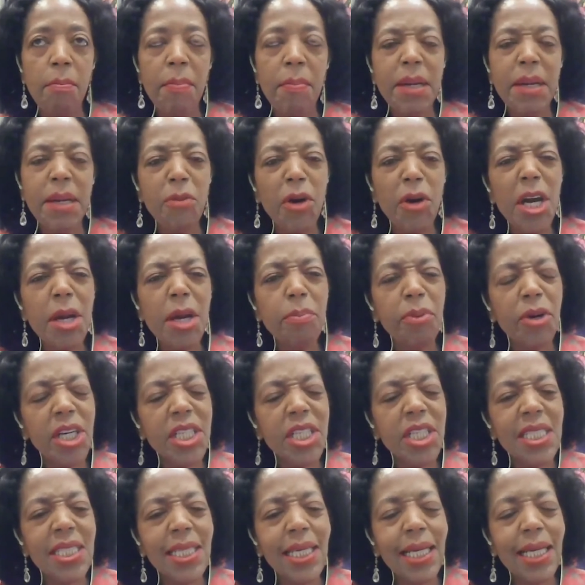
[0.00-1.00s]
But more
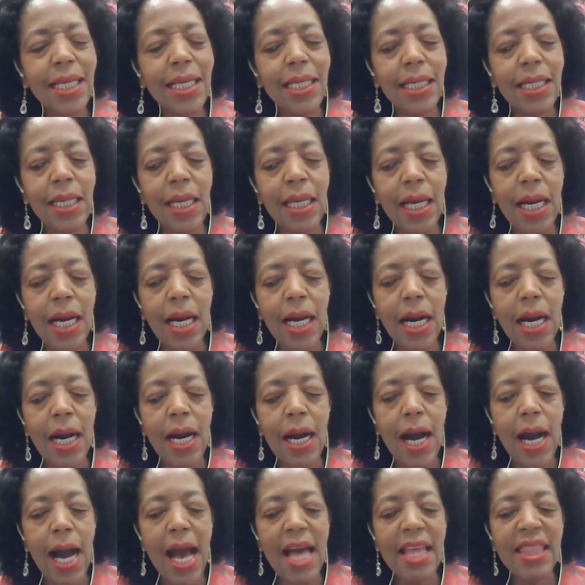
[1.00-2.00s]
importantly,
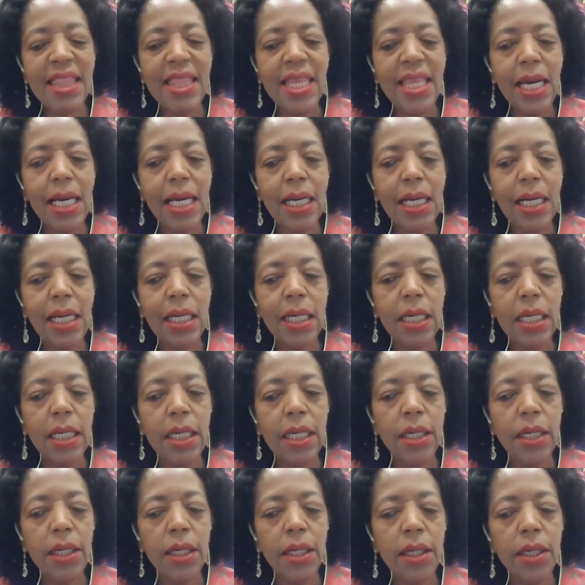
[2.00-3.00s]
I think
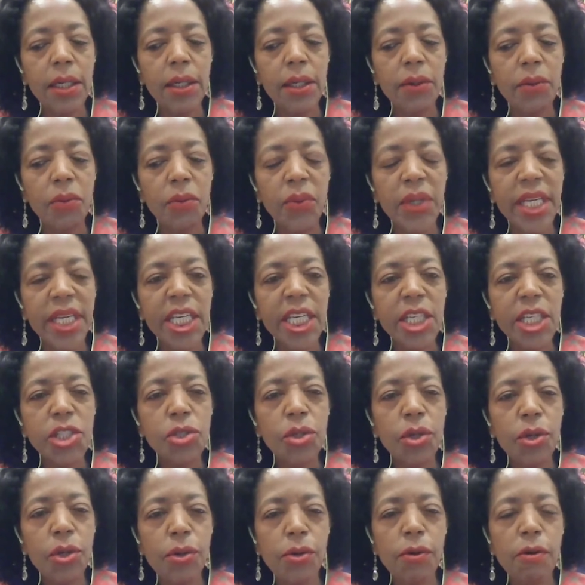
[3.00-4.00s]
we need
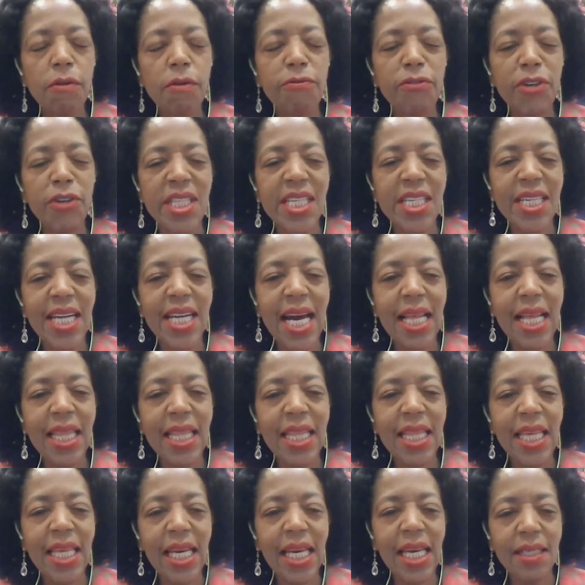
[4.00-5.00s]
to look for the
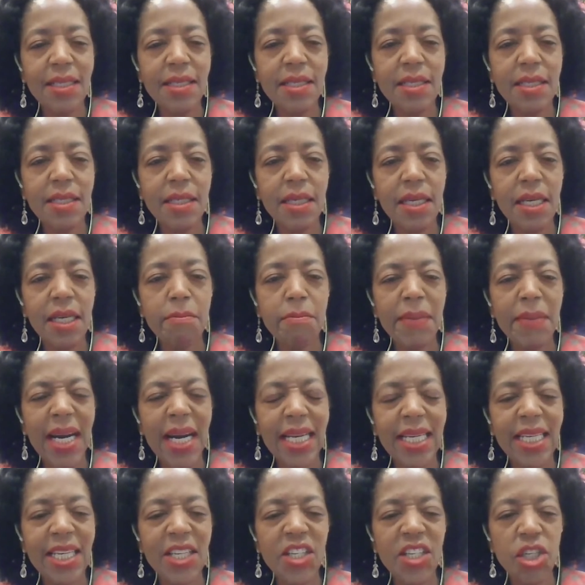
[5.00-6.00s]
right things in
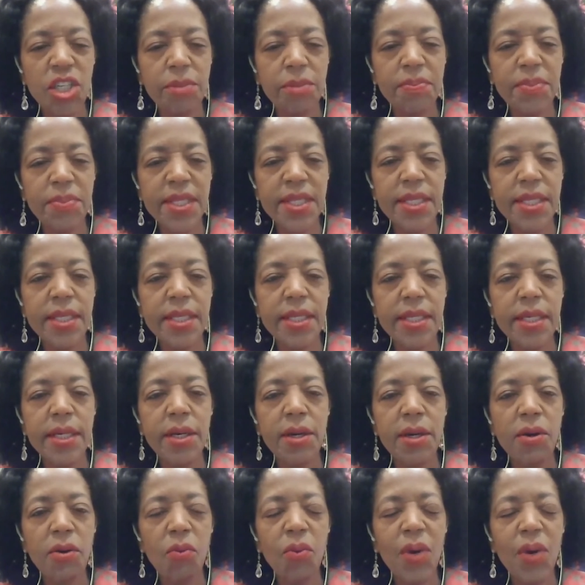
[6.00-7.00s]
partnerships,
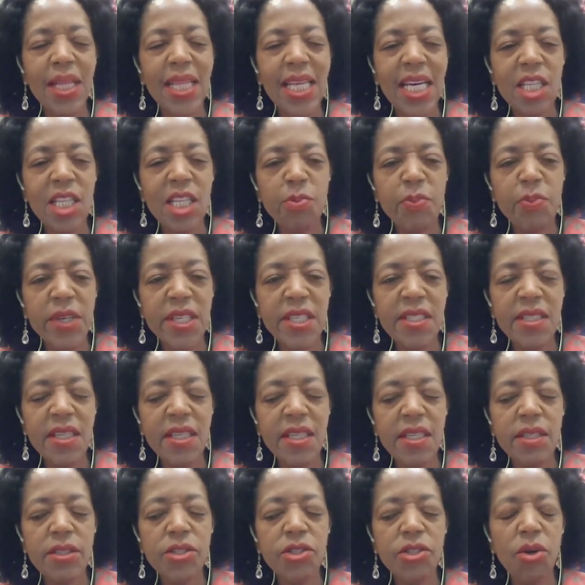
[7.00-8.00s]
whether it's
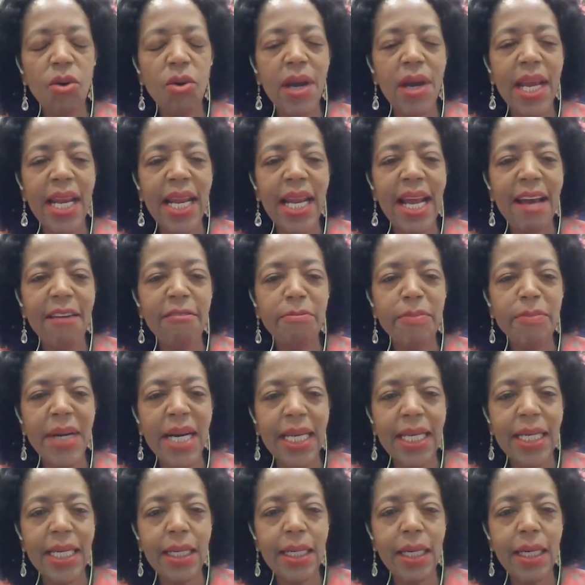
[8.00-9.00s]
business or a life
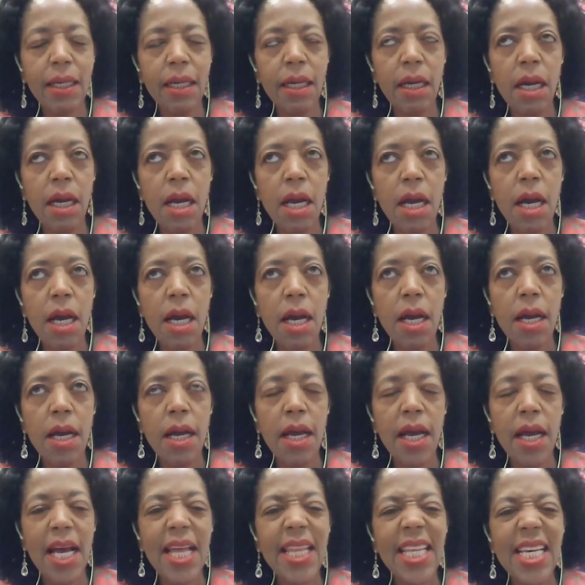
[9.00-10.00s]
partner.
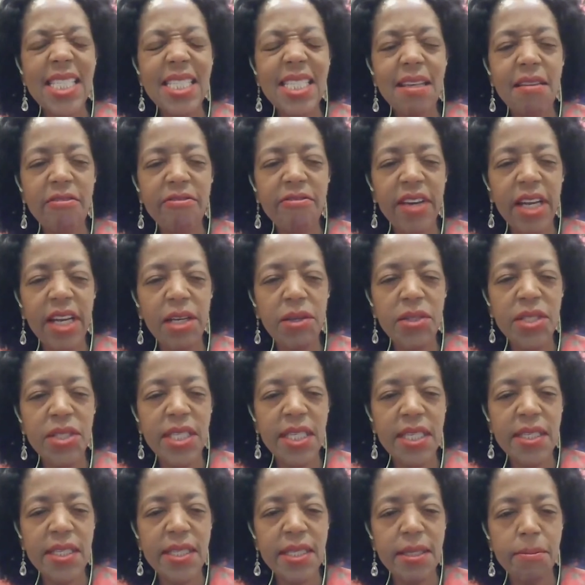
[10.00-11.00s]
And that's a value
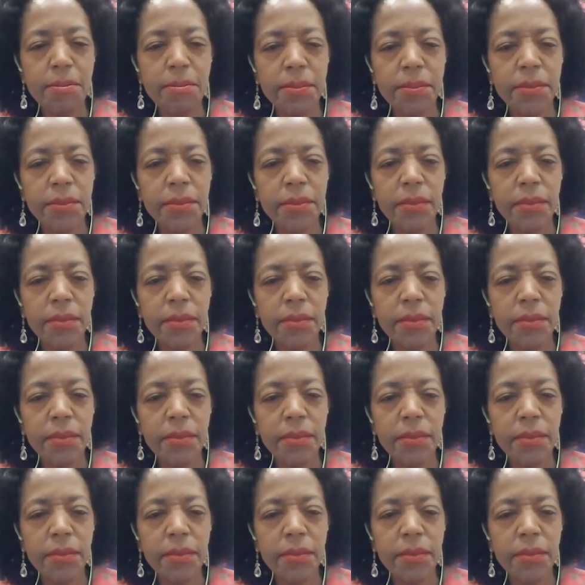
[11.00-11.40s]
system.